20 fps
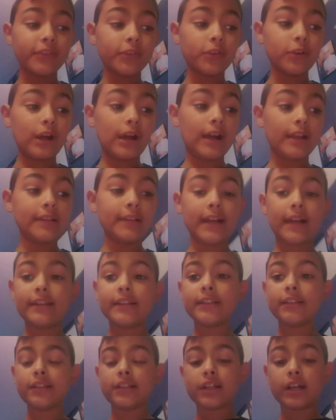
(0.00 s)
so I
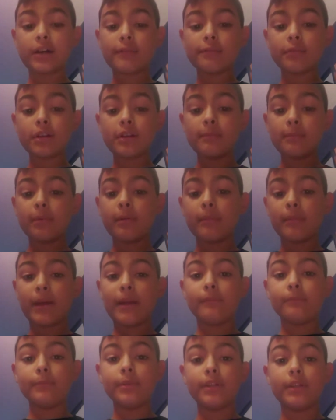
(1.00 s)
need to cover it bit
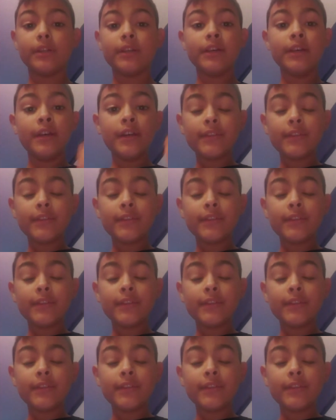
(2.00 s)
by bit.